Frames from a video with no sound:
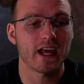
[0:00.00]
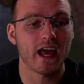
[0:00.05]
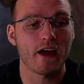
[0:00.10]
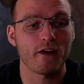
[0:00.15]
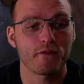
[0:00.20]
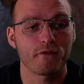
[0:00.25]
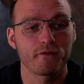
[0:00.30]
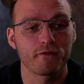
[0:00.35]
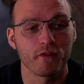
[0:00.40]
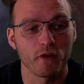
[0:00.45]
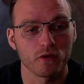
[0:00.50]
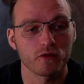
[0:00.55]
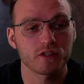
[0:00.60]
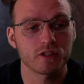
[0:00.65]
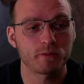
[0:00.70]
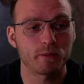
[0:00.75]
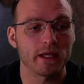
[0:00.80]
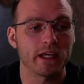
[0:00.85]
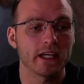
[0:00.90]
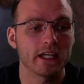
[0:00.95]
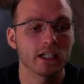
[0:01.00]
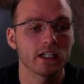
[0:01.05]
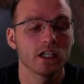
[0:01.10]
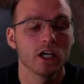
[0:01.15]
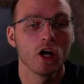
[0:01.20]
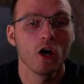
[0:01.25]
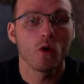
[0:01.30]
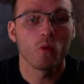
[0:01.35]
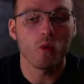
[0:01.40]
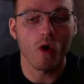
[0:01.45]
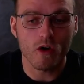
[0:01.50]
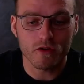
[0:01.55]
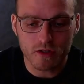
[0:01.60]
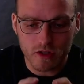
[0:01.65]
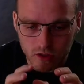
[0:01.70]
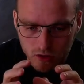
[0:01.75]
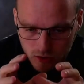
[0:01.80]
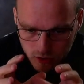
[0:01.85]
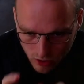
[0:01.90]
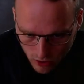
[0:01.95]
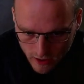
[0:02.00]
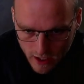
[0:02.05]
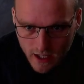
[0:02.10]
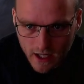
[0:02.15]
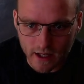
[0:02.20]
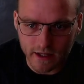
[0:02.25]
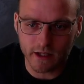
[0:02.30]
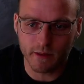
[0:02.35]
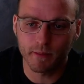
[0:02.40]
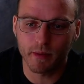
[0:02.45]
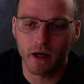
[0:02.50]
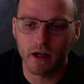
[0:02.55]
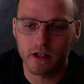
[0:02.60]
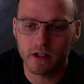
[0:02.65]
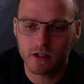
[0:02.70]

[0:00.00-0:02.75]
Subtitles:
at full speed whilst looking at the button.